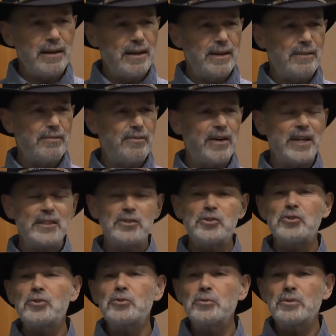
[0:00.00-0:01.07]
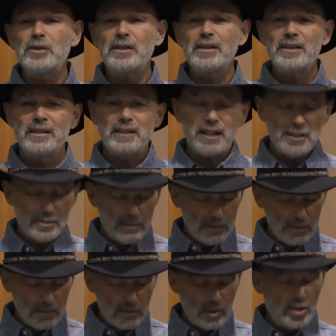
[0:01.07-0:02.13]
He had a fine suit, nice
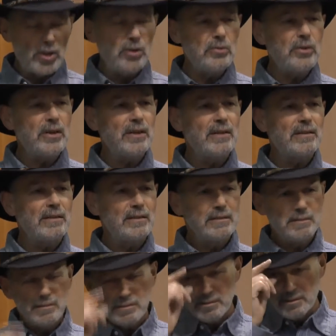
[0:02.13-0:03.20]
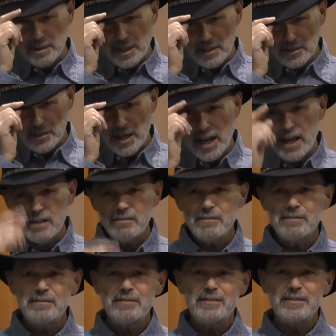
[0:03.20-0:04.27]
clothing, nice hat
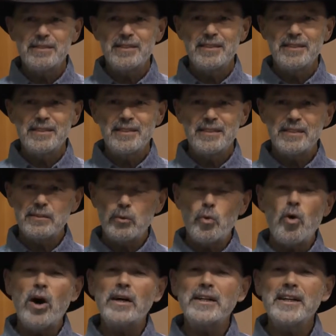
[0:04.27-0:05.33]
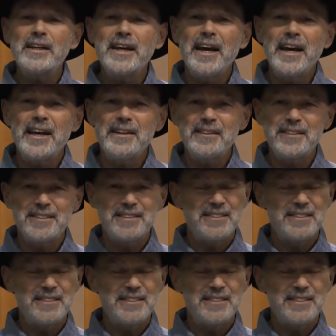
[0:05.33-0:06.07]
walking cane.